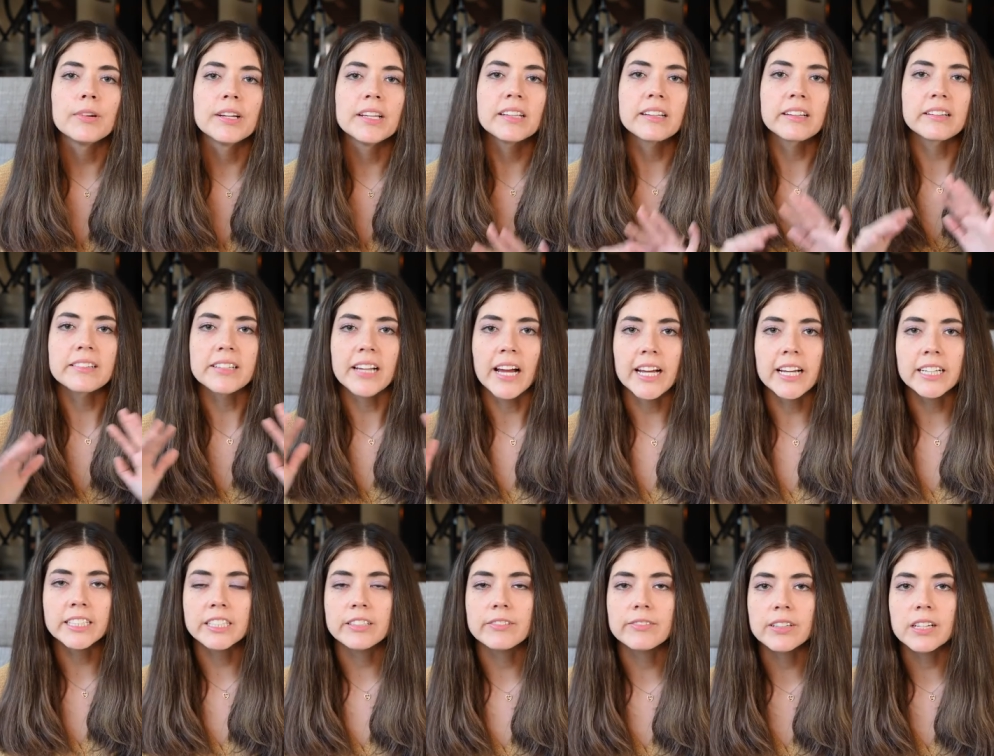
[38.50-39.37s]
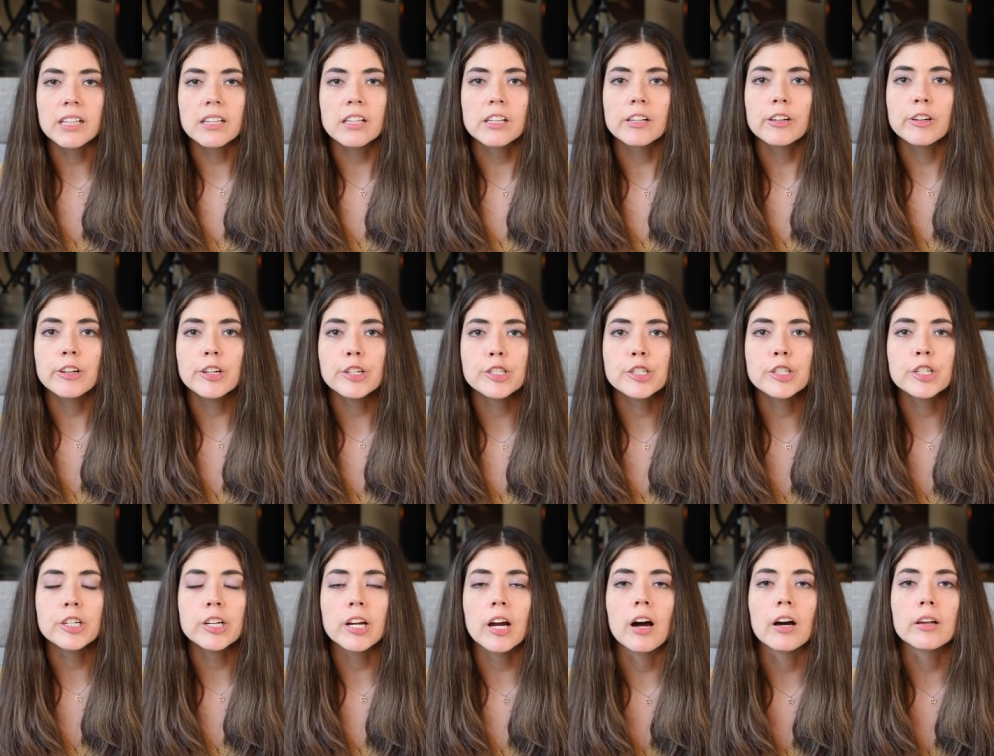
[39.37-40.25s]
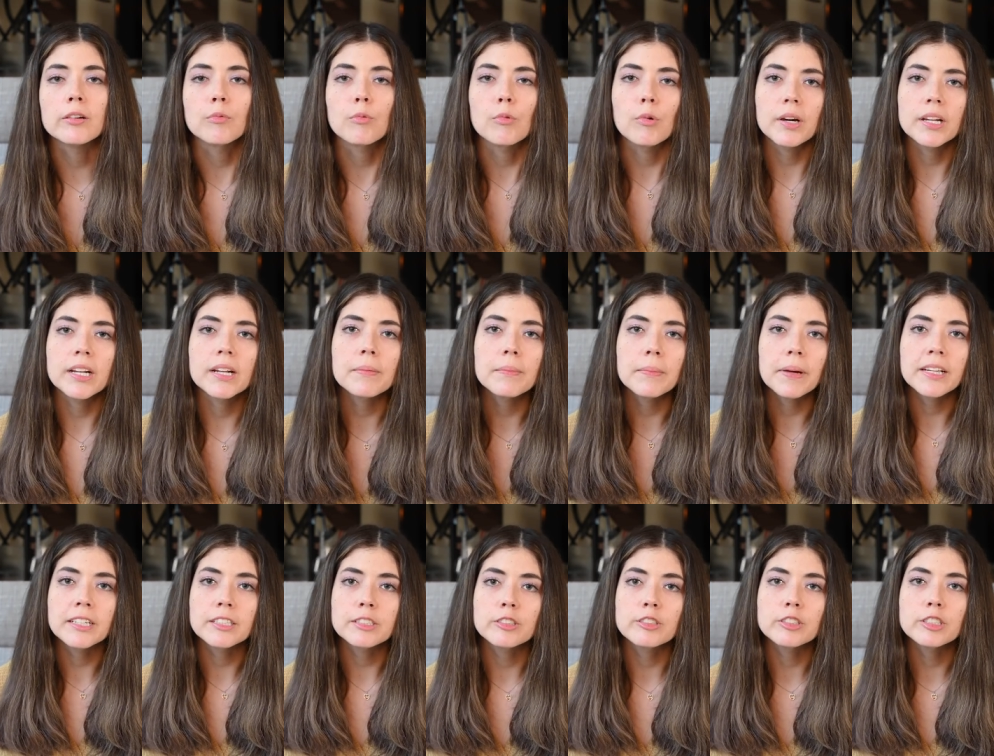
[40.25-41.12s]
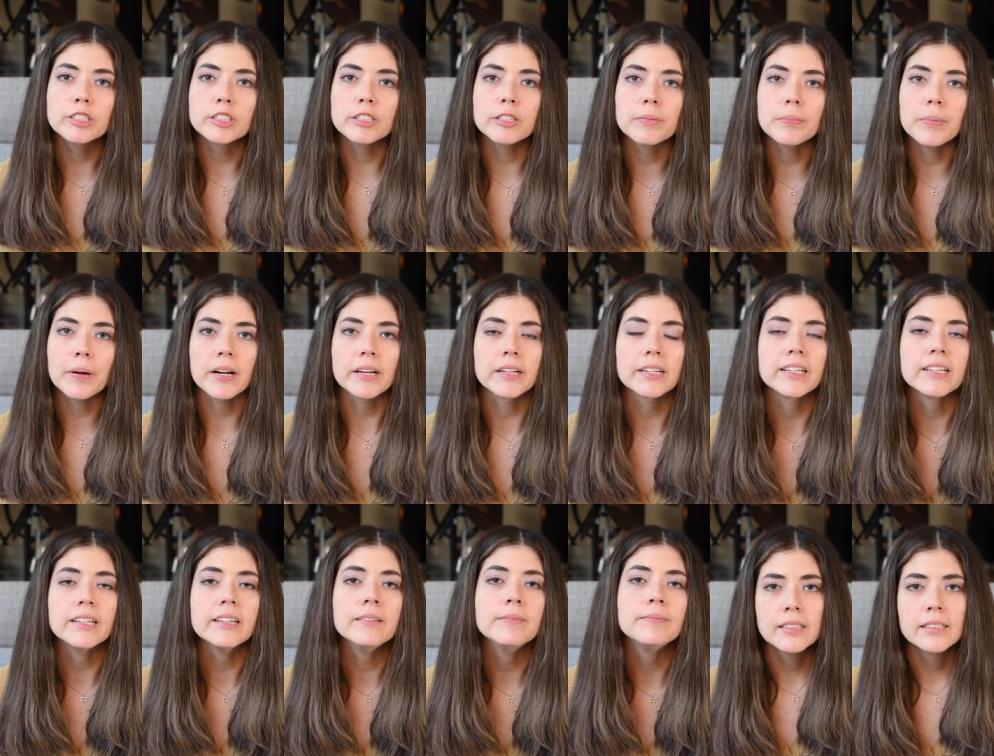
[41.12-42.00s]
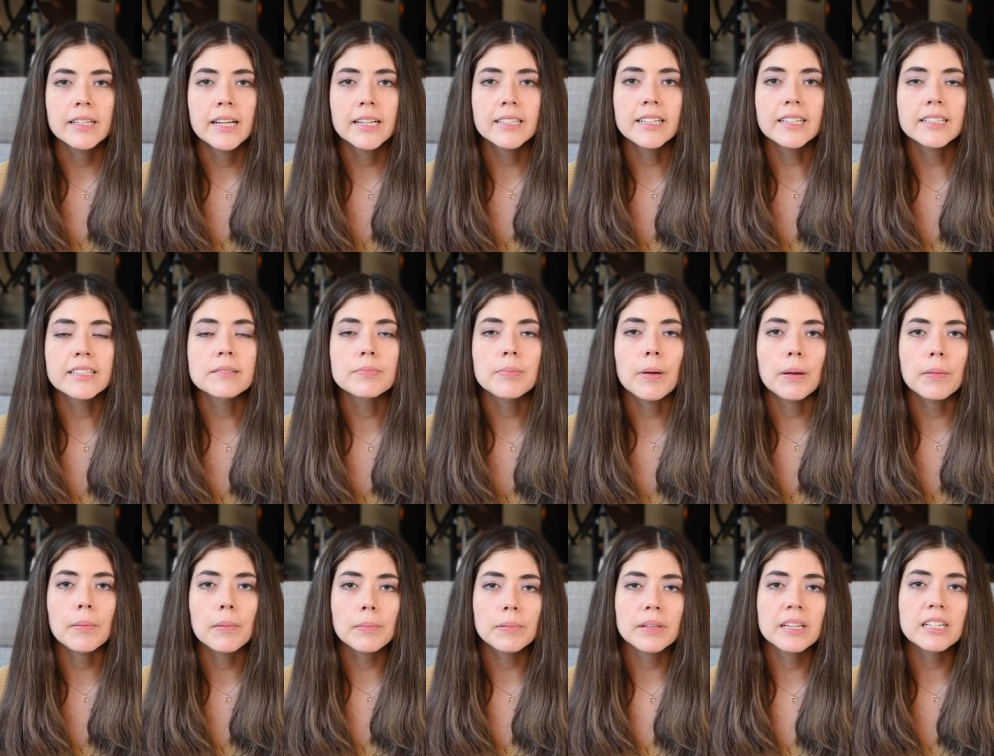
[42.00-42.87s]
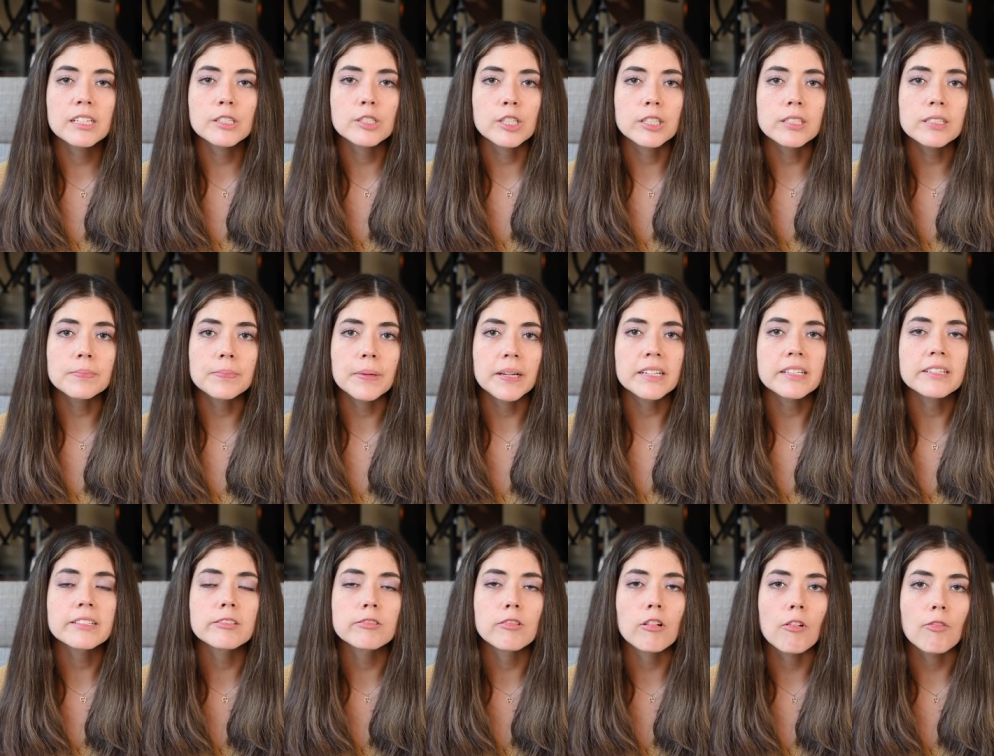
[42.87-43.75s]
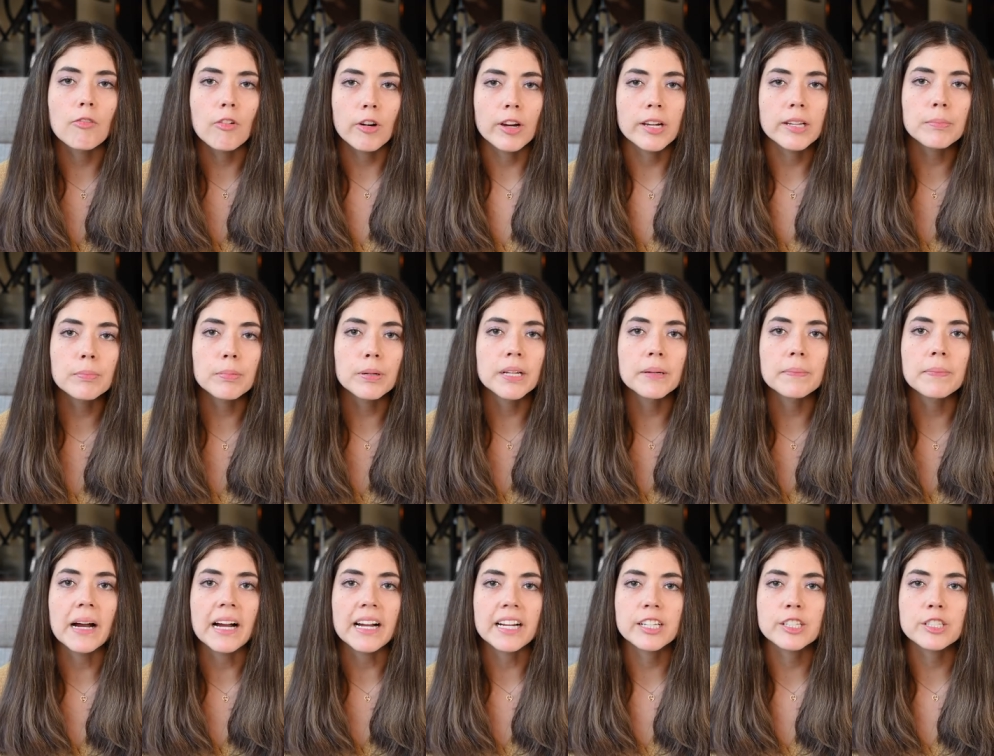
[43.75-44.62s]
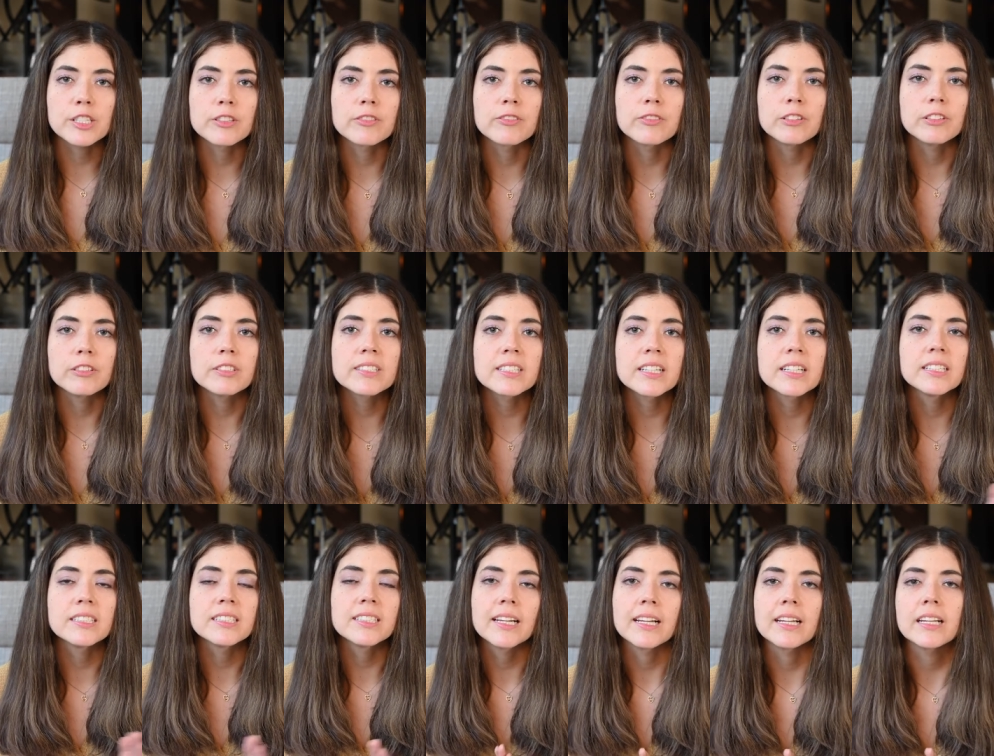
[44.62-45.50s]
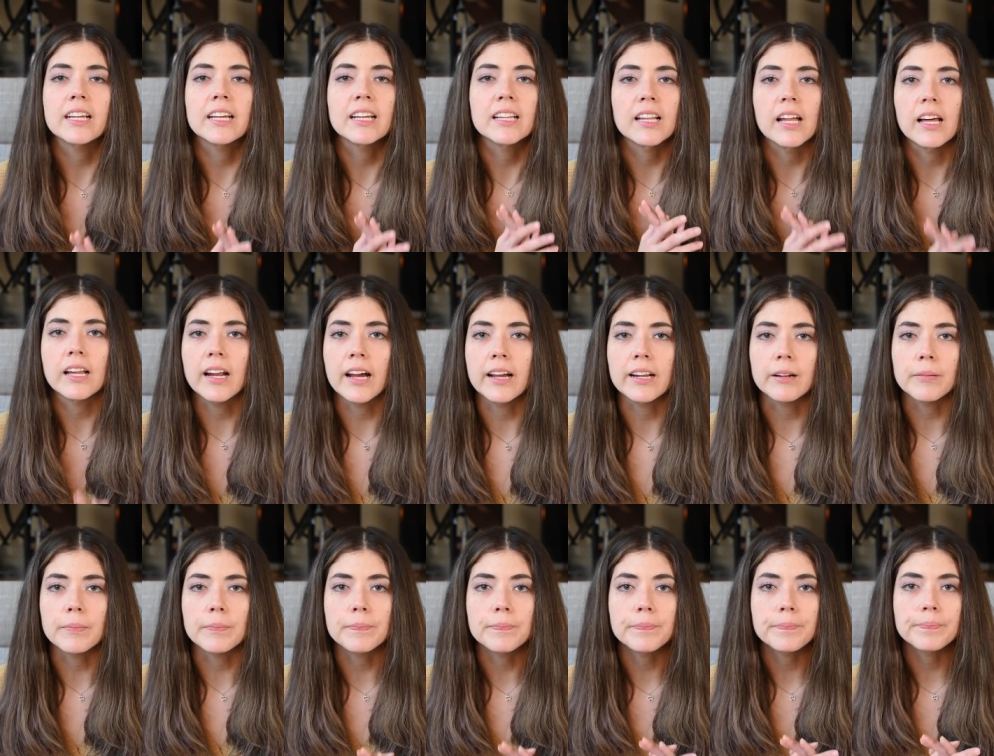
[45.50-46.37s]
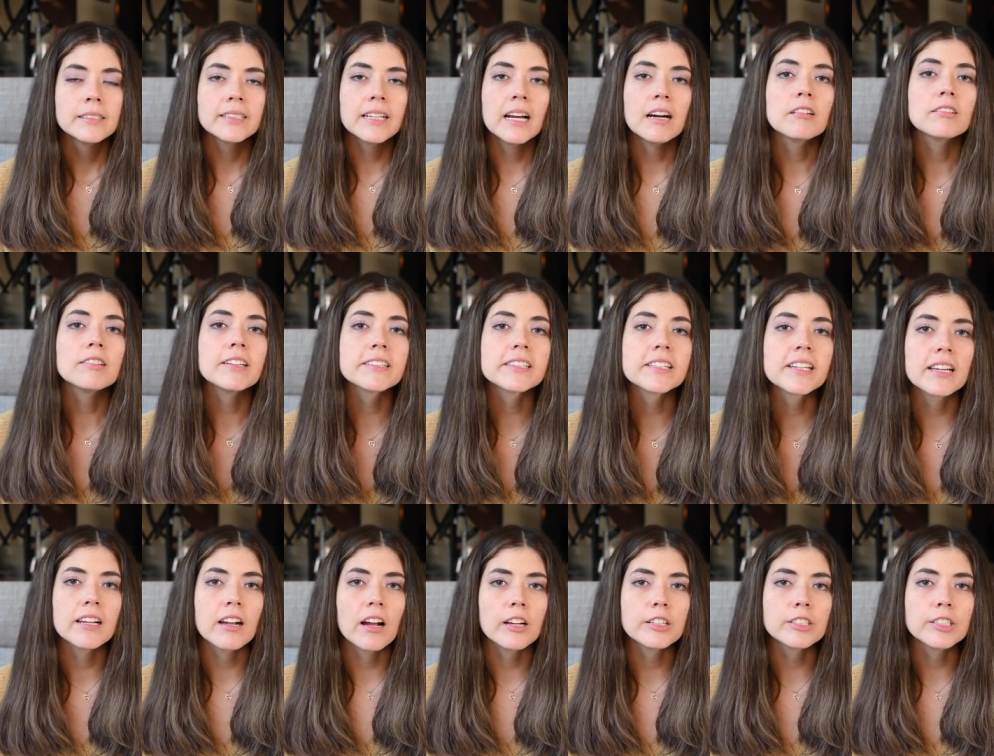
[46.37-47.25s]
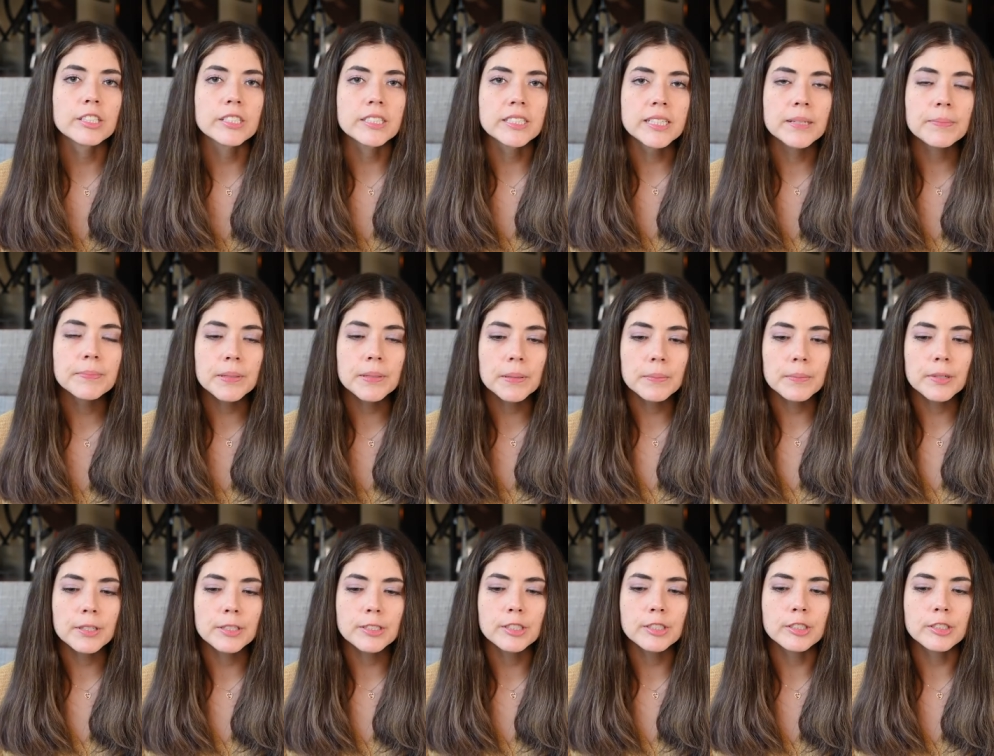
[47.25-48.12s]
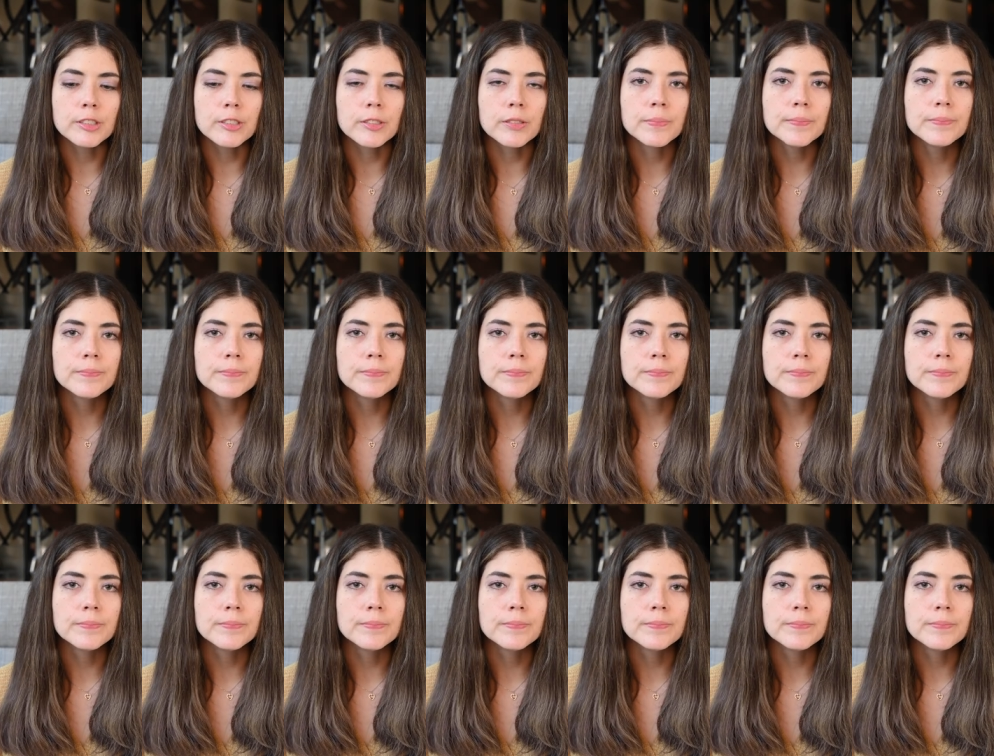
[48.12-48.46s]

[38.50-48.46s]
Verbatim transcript: read the scientific literature on what it might do to your body, then it's probably just best to avoid prepackaged foods containing that item. Now let's get on to tip number two.